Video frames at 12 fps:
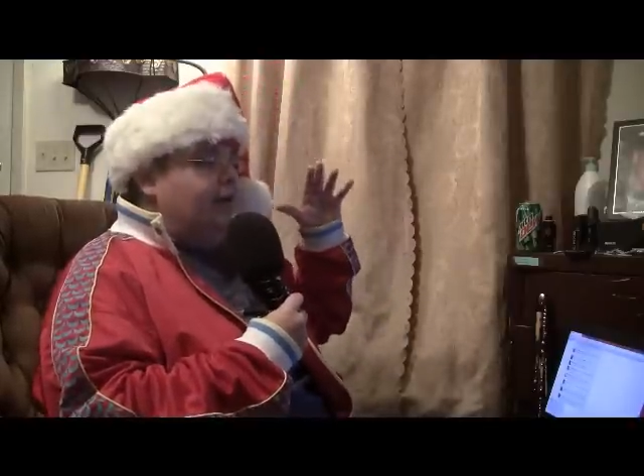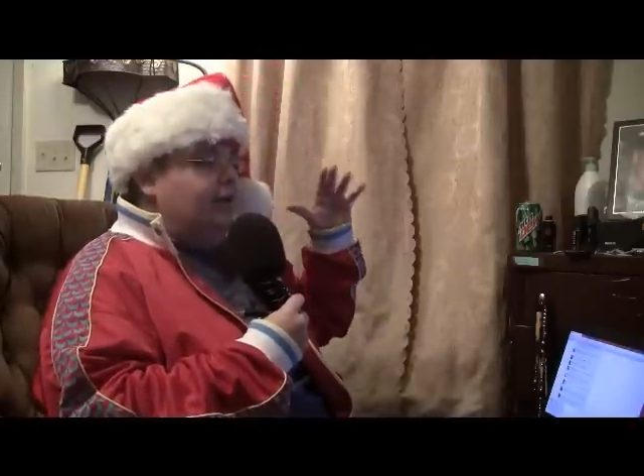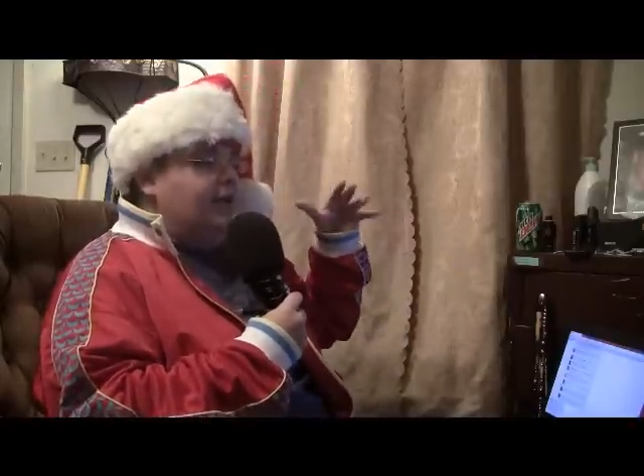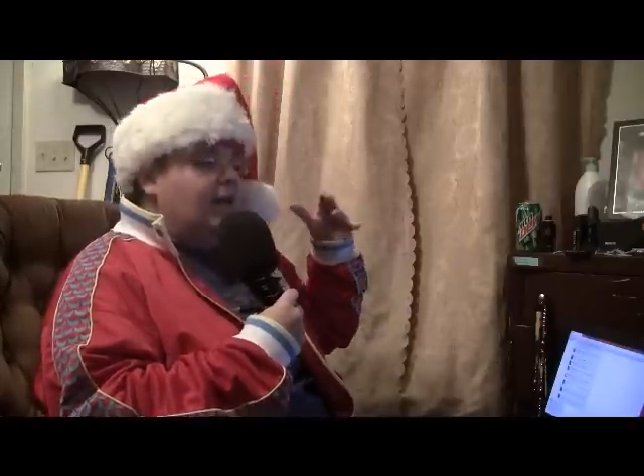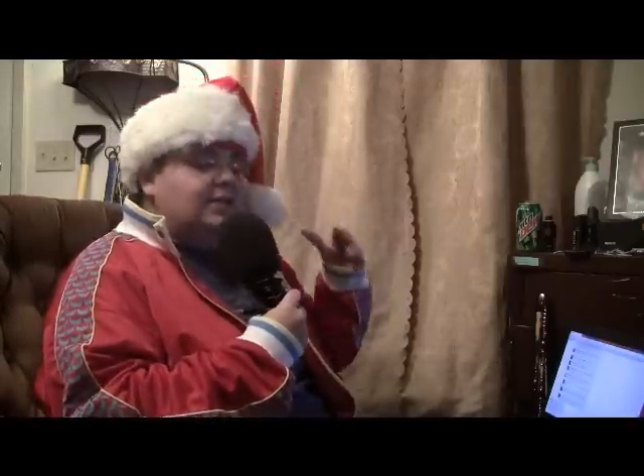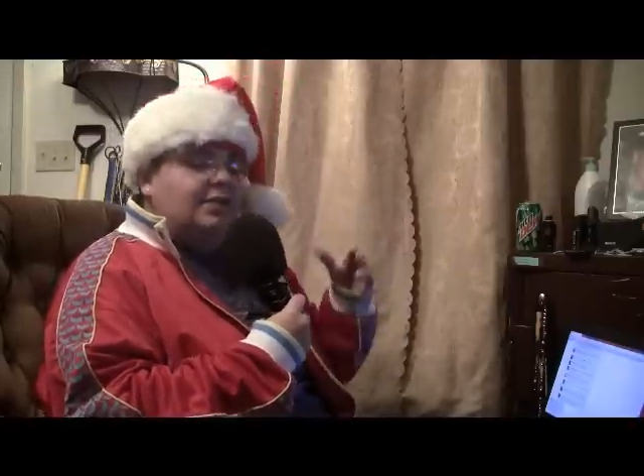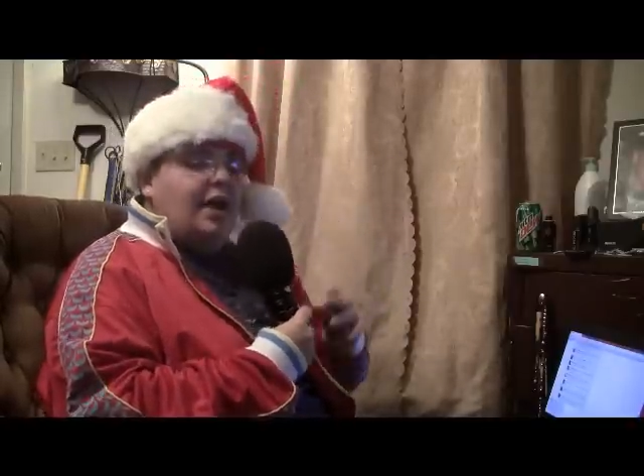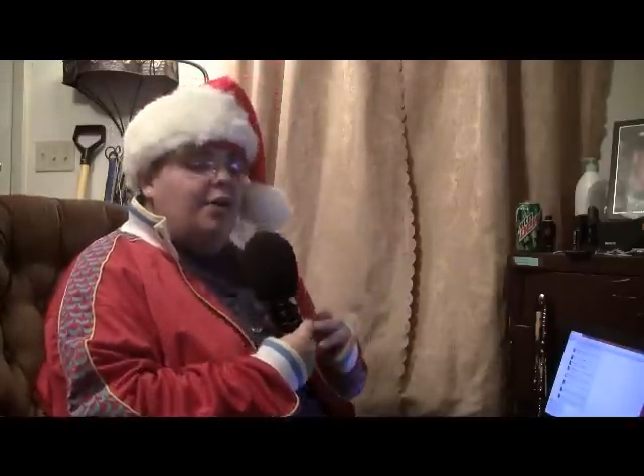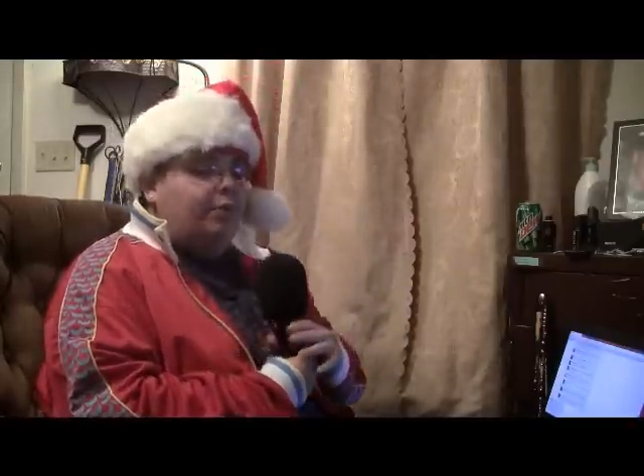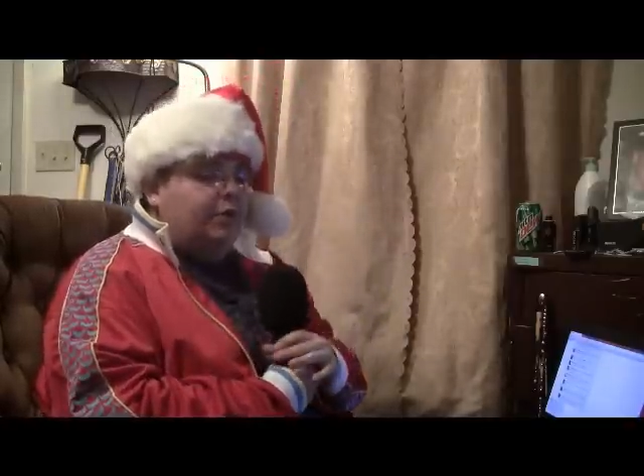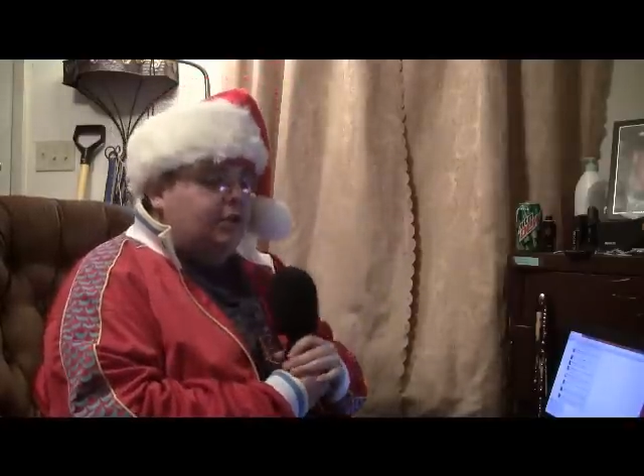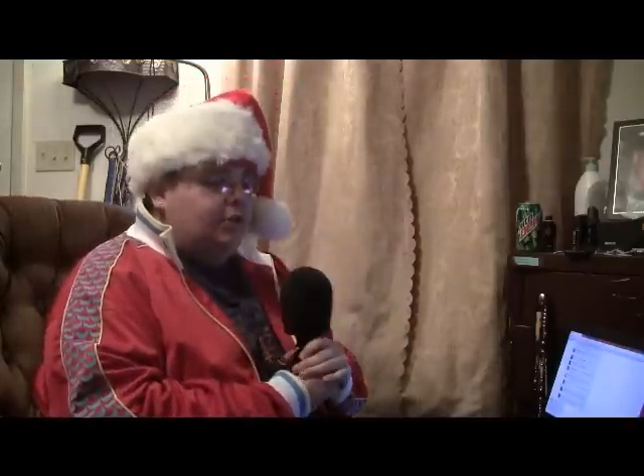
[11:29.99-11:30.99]
yes, I
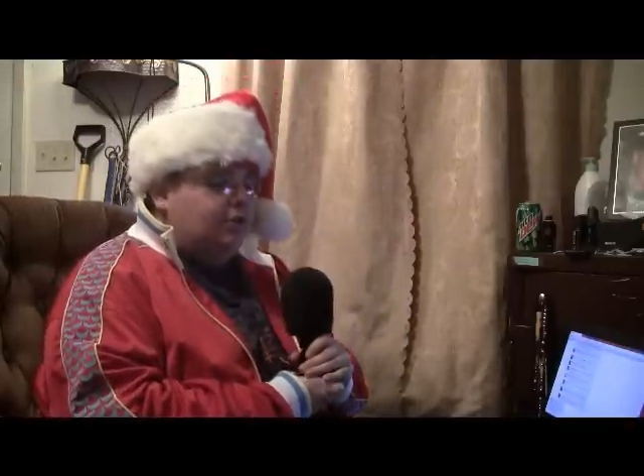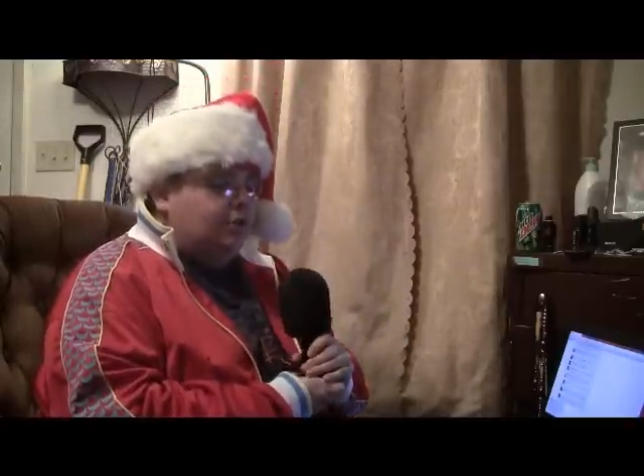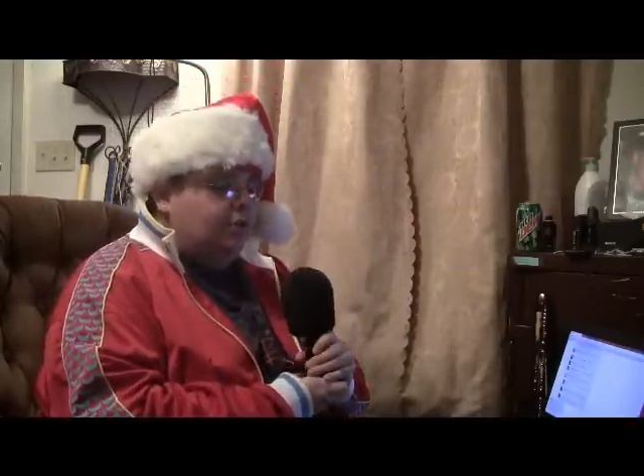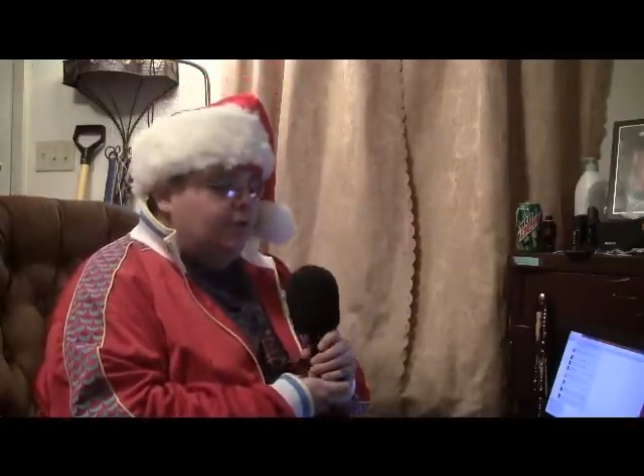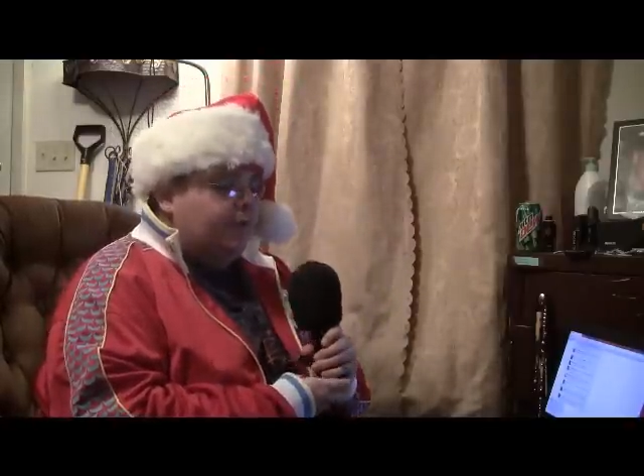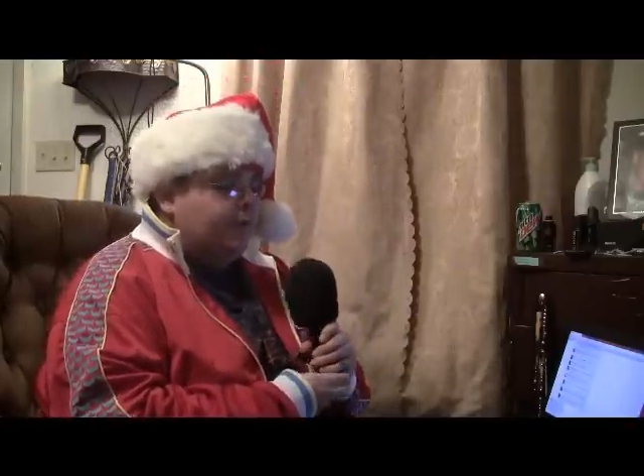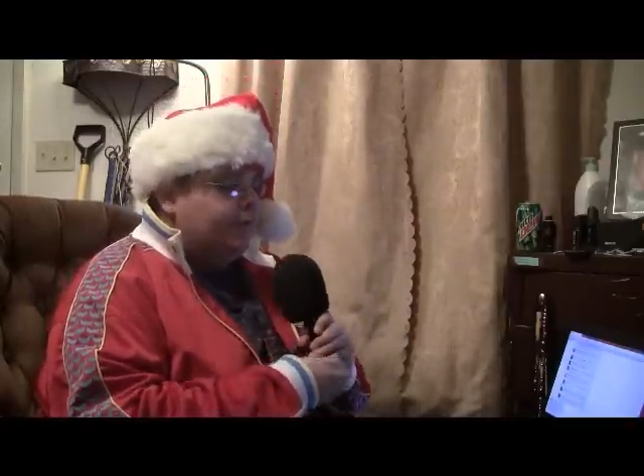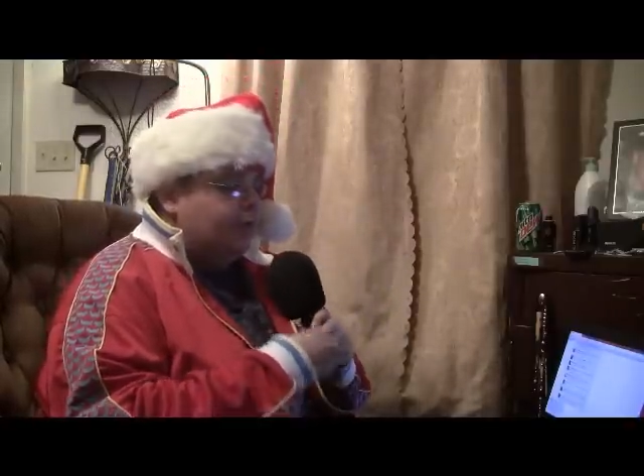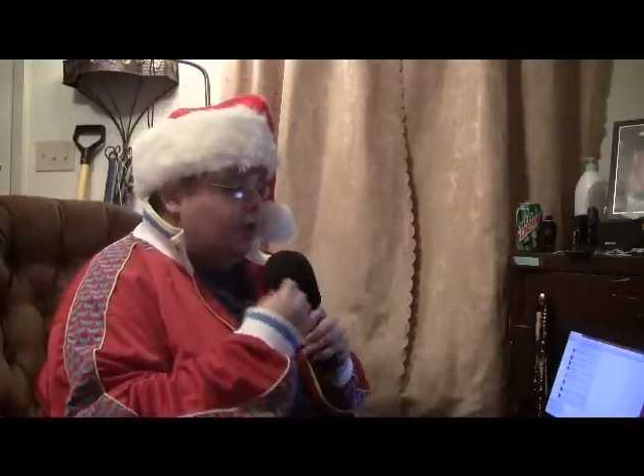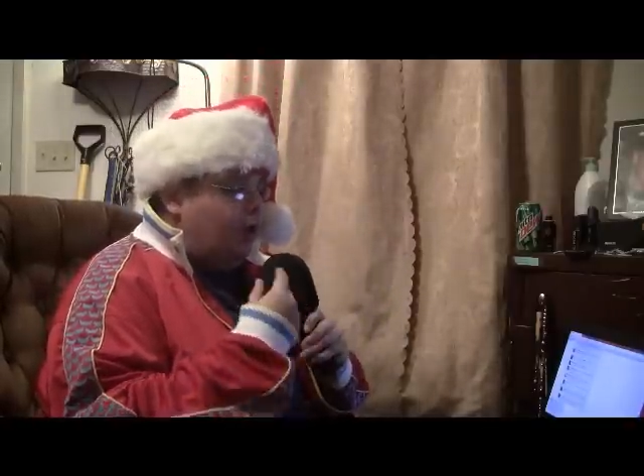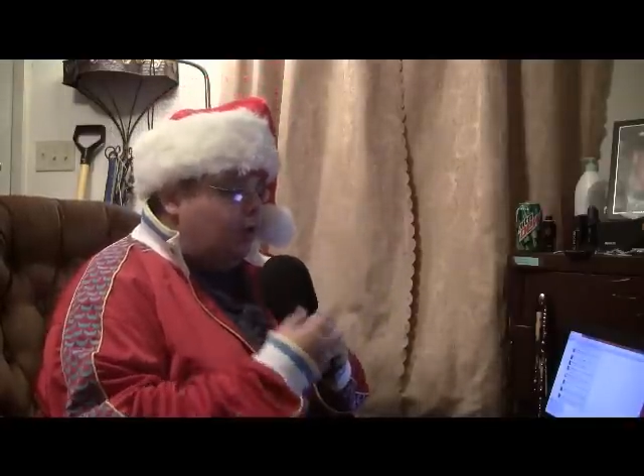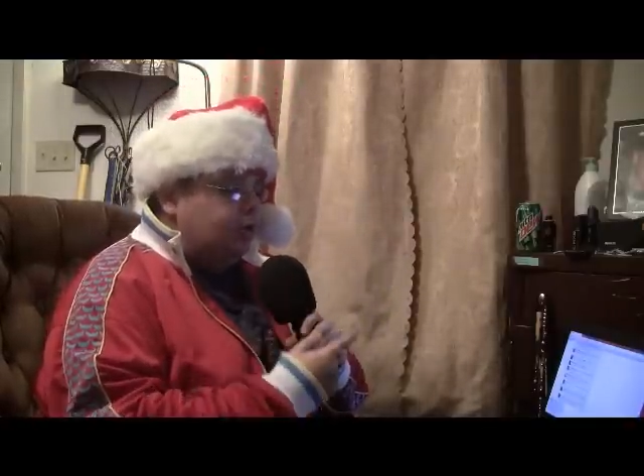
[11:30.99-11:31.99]
really do
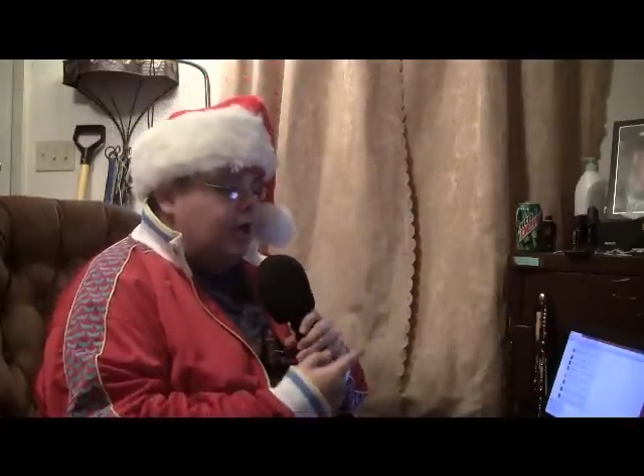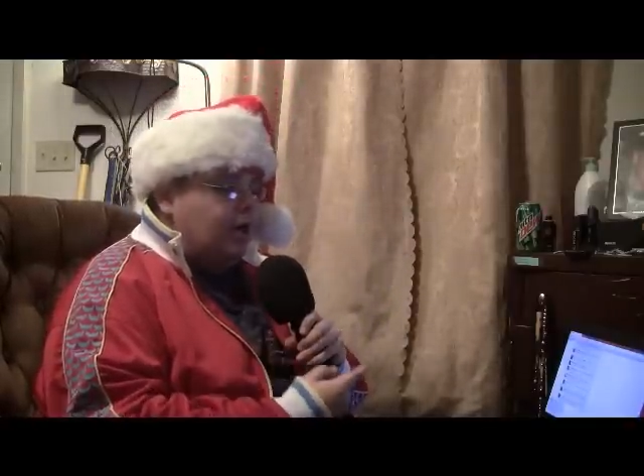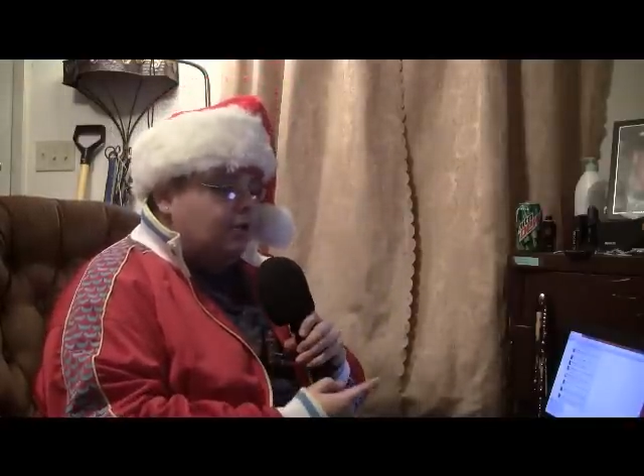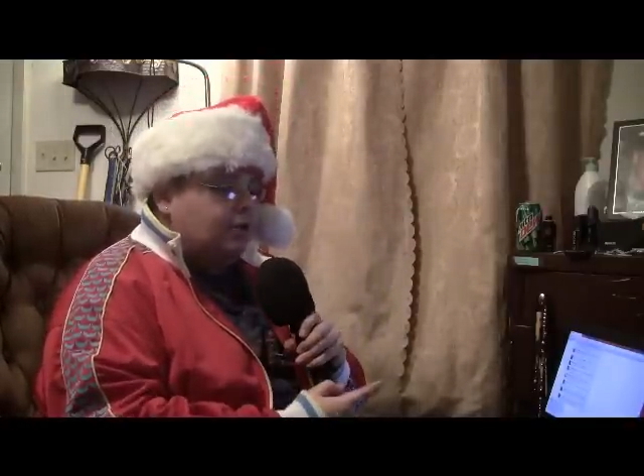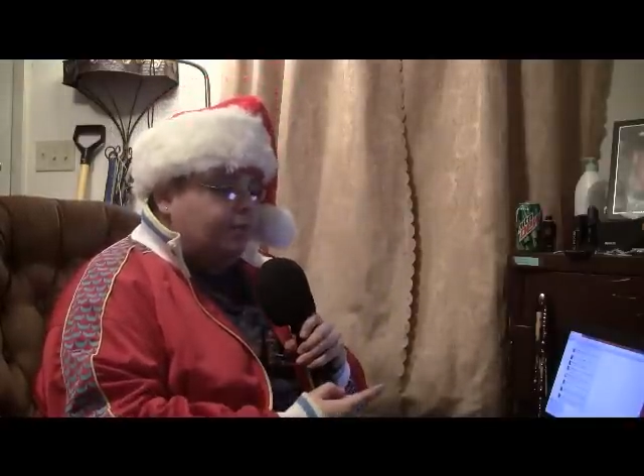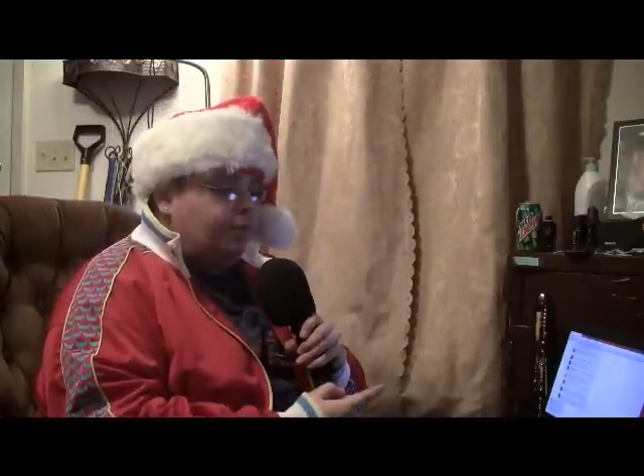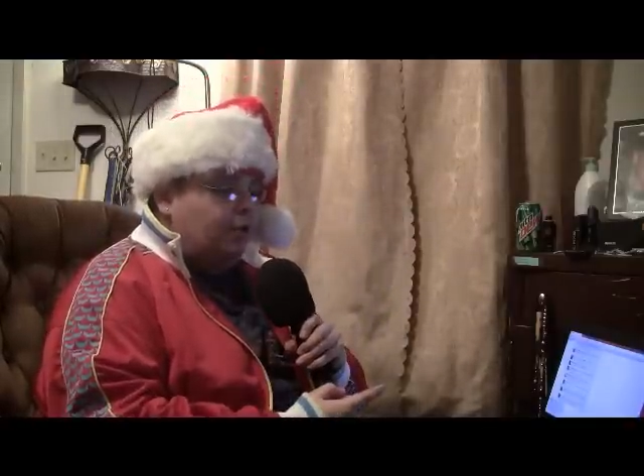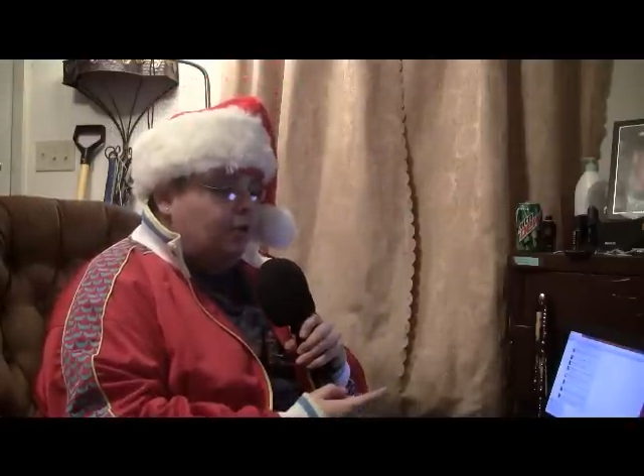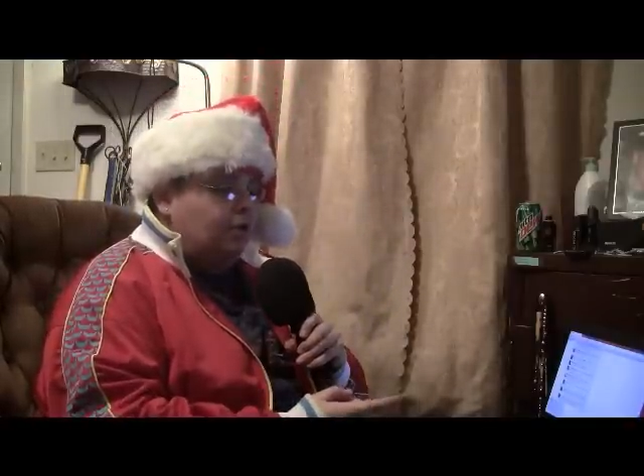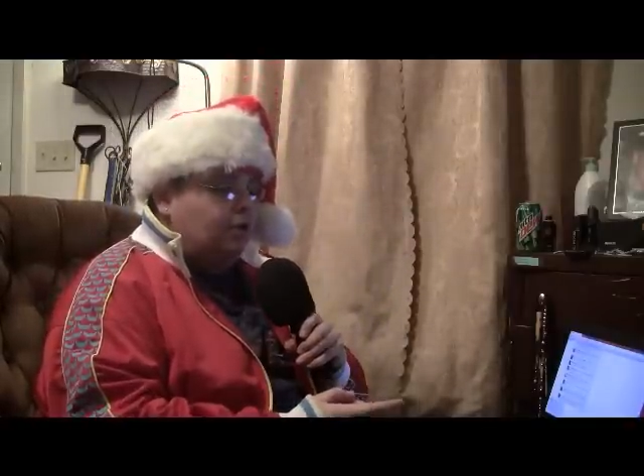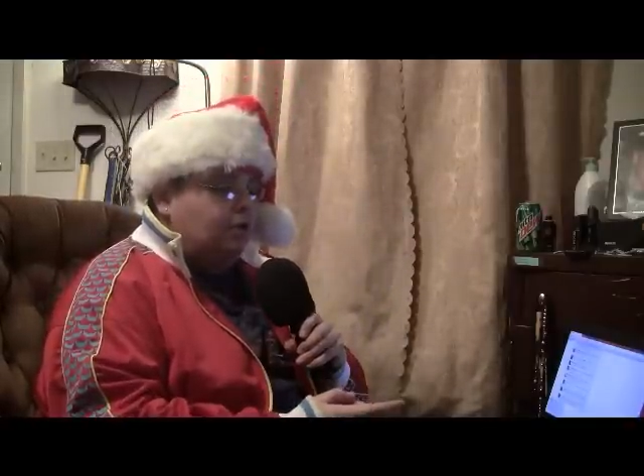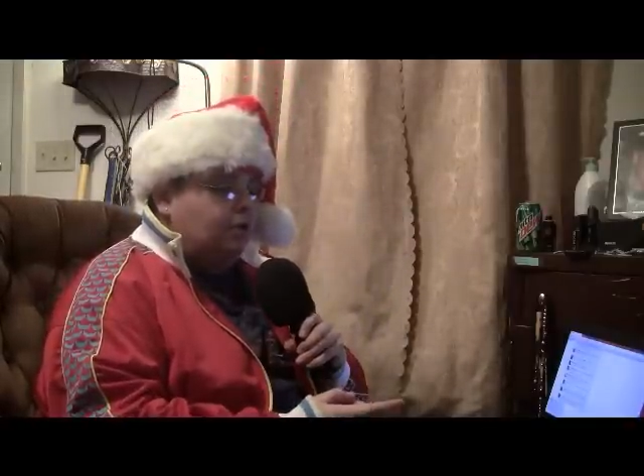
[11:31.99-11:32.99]
owe child support